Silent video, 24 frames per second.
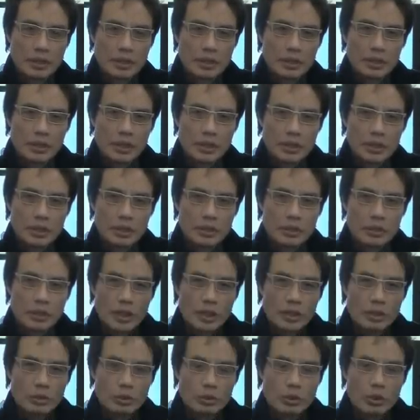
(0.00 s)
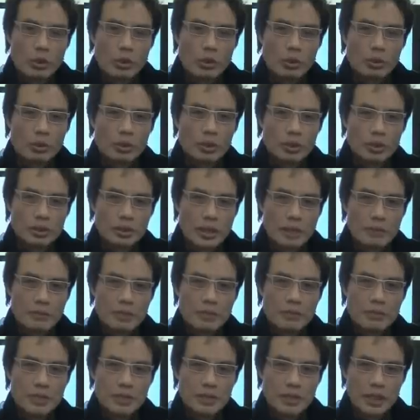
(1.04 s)
But the reason why Korean ghost stories
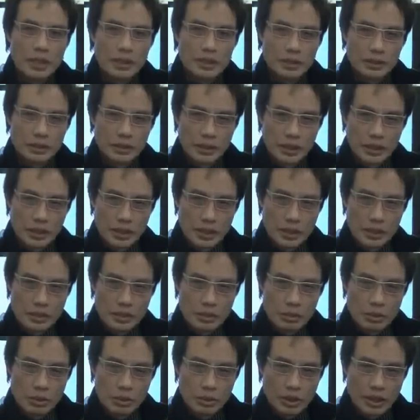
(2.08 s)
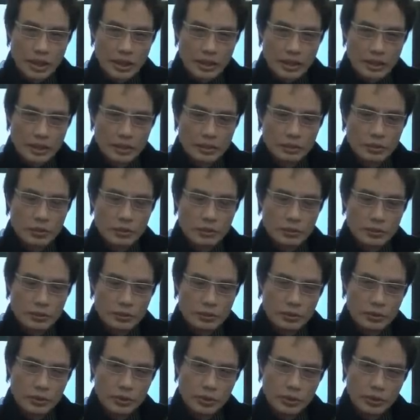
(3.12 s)
has maintained its popularity for over 30
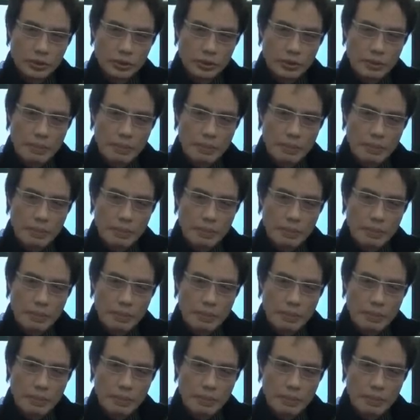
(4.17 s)
years